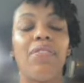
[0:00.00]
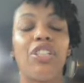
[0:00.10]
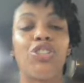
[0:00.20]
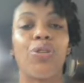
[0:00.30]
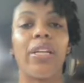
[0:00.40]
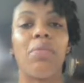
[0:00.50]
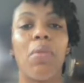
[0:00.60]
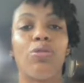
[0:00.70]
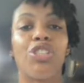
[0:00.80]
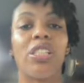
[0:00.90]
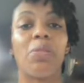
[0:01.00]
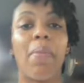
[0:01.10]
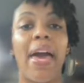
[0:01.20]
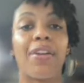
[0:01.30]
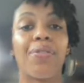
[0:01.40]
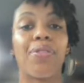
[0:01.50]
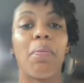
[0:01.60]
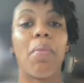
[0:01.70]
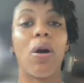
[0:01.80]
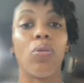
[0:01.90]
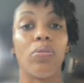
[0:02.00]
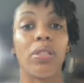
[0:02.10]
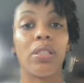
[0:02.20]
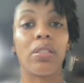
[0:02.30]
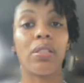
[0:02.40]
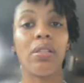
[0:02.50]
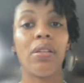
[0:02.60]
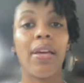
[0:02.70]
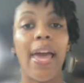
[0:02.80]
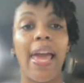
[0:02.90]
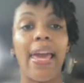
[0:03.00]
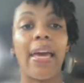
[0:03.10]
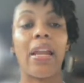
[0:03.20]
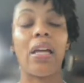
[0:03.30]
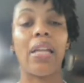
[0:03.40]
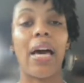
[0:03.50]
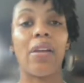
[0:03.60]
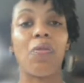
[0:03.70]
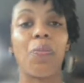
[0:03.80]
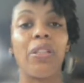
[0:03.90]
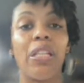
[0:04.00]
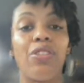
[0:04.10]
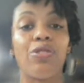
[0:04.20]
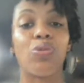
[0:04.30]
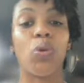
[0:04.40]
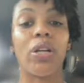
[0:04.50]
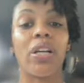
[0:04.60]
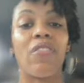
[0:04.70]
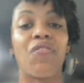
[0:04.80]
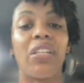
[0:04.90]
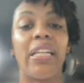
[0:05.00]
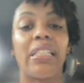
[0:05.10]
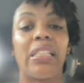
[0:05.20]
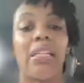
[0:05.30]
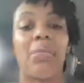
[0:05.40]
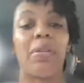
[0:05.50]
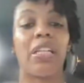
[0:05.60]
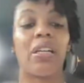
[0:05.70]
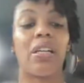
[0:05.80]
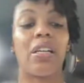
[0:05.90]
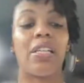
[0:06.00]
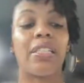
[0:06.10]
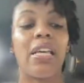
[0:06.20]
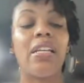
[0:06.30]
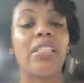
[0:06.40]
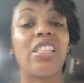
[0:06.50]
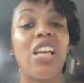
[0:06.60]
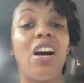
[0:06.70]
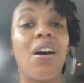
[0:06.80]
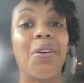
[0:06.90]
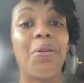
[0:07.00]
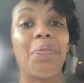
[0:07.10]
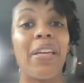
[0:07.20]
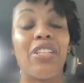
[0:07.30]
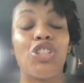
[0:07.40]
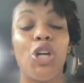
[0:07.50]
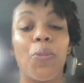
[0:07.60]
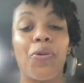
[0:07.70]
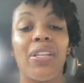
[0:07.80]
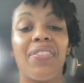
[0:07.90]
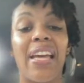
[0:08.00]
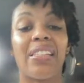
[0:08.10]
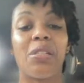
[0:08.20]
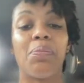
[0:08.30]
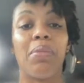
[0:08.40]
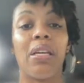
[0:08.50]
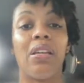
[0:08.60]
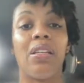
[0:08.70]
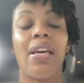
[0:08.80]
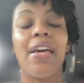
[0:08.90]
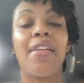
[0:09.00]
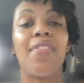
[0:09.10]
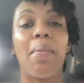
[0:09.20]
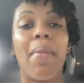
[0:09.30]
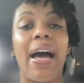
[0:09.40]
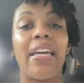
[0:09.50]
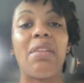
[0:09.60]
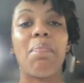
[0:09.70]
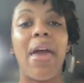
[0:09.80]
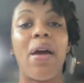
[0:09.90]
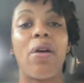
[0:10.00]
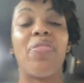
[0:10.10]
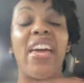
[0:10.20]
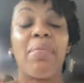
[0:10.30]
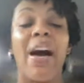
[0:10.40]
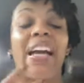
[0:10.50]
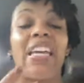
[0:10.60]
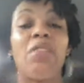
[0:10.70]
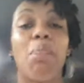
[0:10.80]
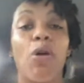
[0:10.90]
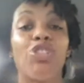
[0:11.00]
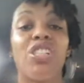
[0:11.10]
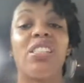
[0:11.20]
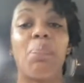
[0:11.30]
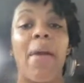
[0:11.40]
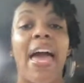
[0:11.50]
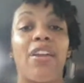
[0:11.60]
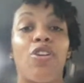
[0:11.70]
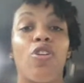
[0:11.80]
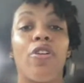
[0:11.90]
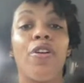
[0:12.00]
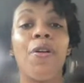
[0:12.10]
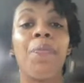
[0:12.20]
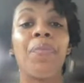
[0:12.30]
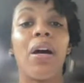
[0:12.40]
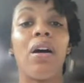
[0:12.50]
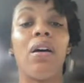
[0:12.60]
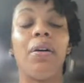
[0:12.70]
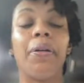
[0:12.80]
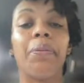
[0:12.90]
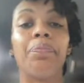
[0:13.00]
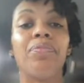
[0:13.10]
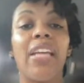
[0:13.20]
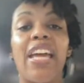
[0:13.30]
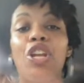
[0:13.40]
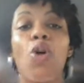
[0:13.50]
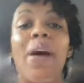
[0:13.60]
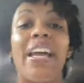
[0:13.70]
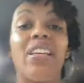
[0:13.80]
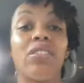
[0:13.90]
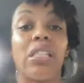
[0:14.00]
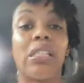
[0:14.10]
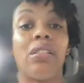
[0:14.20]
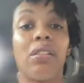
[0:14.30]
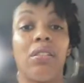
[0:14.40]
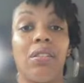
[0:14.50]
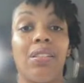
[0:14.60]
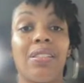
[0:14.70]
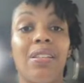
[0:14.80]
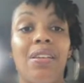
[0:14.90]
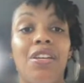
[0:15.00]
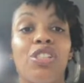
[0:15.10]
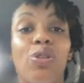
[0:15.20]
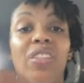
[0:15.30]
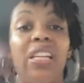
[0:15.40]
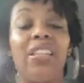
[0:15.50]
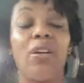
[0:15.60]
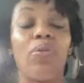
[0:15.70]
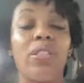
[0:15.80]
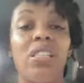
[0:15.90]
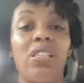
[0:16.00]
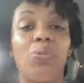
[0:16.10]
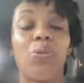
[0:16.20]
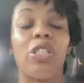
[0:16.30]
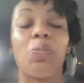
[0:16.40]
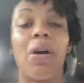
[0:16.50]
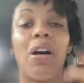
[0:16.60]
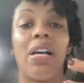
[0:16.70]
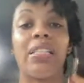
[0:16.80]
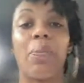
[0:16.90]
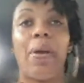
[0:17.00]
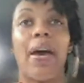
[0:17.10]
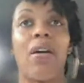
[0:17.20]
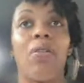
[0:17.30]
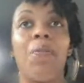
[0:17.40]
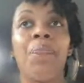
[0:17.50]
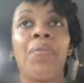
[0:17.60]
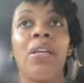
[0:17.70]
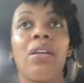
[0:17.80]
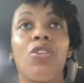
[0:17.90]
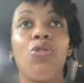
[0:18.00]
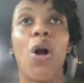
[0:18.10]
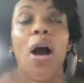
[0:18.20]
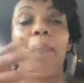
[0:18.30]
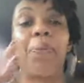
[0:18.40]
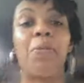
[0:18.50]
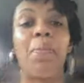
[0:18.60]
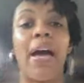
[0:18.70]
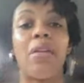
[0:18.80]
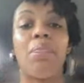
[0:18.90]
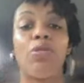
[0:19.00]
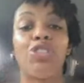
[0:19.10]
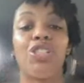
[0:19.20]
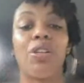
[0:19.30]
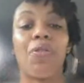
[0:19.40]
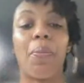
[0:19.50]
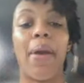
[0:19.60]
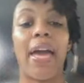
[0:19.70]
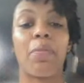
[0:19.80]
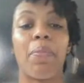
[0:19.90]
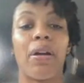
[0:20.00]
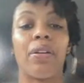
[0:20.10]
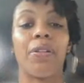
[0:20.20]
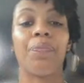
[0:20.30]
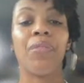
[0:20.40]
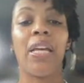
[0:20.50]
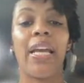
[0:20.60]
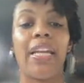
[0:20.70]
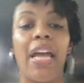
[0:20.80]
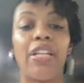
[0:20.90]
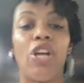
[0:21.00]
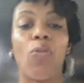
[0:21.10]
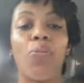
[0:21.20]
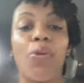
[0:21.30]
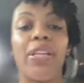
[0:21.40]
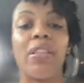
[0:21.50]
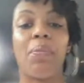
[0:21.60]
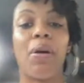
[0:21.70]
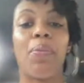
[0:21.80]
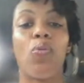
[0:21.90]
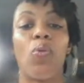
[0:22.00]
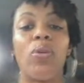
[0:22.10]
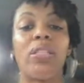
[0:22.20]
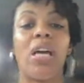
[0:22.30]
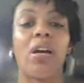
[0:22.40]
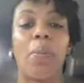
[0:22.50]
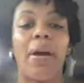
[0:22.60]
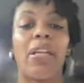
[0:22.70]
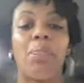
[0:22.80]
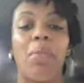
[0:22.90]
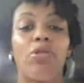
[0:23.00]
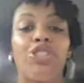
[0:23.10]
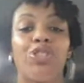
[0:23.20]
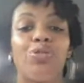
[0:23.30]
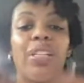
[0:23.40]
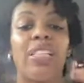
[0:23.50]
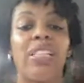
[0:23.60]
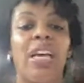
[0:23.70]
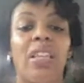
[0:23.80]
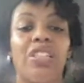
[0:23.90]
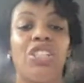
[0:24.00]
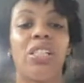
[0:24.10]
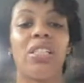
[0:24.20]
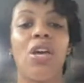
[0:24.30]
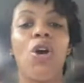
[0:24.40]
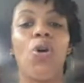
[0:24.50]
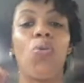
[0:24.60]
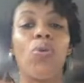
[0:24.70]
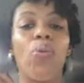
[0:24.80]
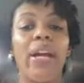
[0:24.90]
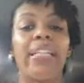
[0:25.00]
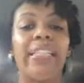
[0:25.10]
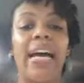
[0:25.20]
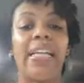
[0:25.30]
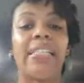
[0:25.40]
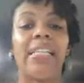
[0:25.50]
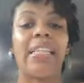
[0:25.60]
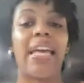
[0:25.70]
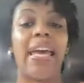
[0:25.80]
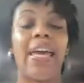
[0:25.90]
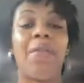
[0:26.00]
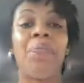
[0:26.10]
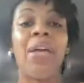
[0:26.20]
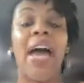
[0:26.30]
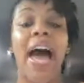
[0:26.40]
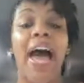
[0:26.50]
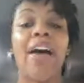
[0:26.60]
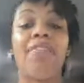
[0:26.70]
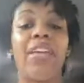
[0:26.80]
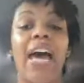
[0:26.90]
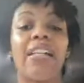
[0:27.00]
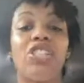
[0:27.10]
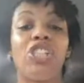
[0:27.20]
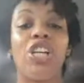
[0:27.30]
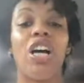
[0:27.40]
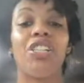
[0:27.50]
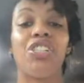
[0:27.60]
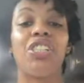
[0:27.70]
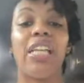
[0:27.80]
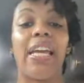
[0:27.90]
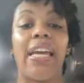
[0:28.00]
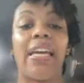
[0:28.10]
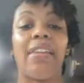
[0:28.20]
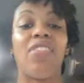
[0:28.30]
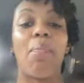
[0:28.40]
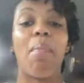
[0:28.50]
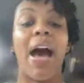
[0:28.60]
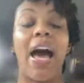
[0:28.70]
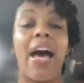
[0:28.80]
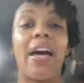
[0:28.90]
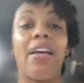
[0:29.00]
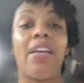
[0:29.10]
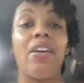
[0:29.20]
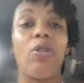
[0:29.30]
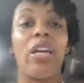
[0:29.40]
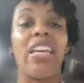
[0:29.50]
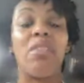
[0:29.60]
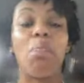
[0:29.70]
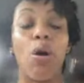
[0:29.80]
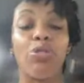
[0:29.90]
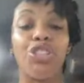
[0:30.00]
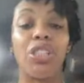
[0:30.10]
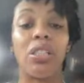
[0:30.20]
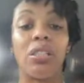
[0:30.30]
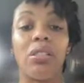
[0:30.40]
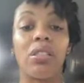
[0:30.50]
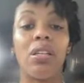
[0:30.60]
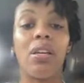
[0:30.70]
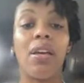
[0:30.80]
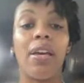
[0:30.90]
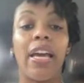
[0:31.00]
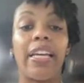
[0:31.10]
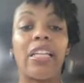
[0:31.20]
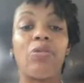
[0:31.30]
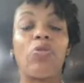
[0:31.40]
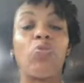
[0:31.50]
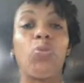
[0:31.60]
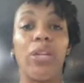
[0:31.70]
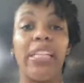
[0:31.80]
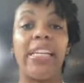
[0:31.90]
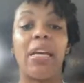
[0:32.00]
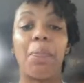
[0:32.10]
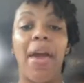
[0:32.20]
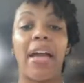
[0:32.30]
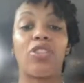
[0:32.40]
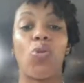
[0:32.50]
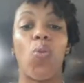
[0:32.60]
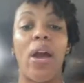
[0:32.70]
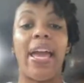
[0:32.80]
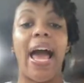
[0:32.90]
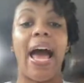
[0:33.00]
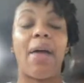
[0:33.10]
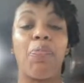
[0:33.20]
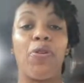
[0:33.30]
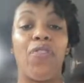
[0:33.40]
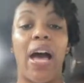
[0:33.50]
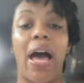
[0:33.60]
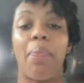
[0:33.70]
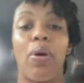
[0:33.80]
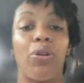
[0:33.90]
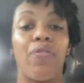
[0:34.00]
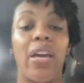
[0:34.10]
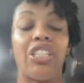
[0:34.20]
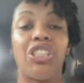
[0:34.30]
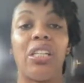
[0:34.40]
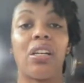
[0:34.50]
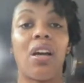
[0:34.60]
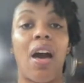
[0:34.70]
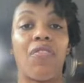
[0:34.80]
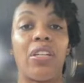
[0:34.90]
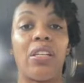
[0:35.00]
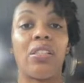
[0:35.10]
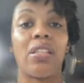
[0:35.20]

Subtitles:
that your emotions matter the most? And a lot of leaders were conflicted, because some interpreted that to mean that my emotions matter, um, and nobody else's does. So then there was this response about, I put my emotions on the back burner and I don't bring them up. But when we talk about emotional intelligence, we're recognizing that I've got to understand that my emotions really impact the way I provide motivation and confidence.